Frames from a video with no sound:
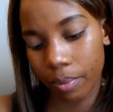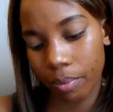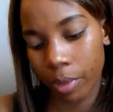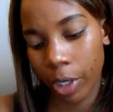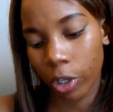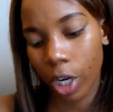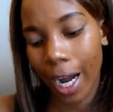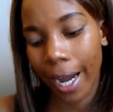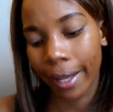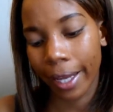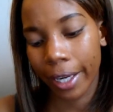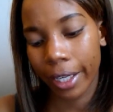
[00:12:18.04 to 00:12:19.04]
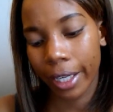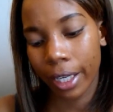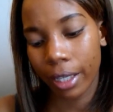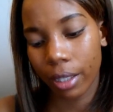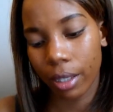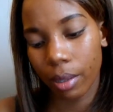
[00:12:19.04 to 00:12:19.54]
mineral
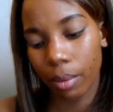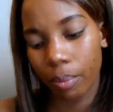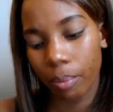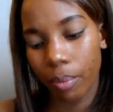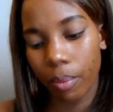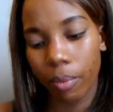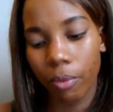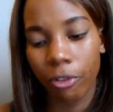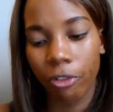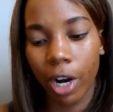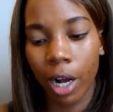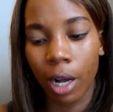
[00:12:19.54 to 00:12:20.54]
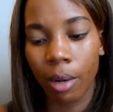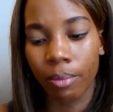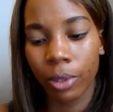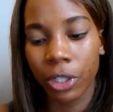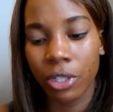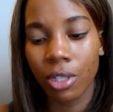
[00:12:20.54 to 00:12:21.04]
highlighter from
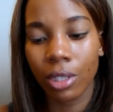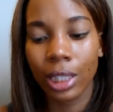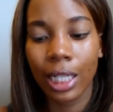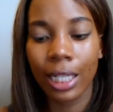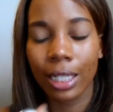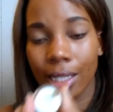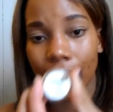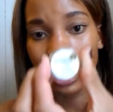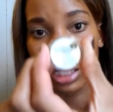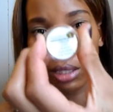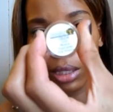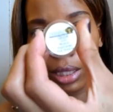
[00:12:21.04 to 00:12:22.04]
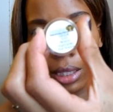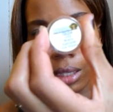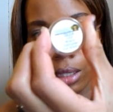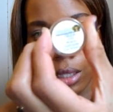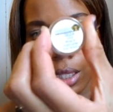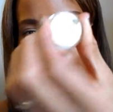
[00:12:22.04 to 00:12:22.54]
Erzulie, and it's in Gilda.
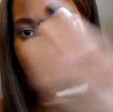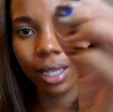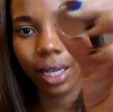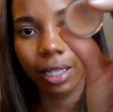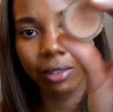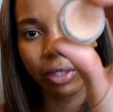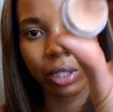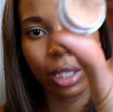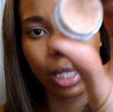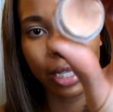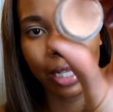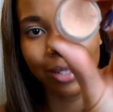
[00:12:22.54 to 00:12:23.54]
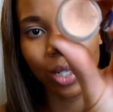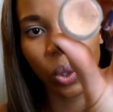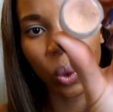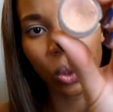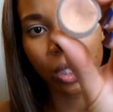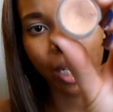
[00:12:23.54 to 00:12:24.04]
It's kind of it's a gold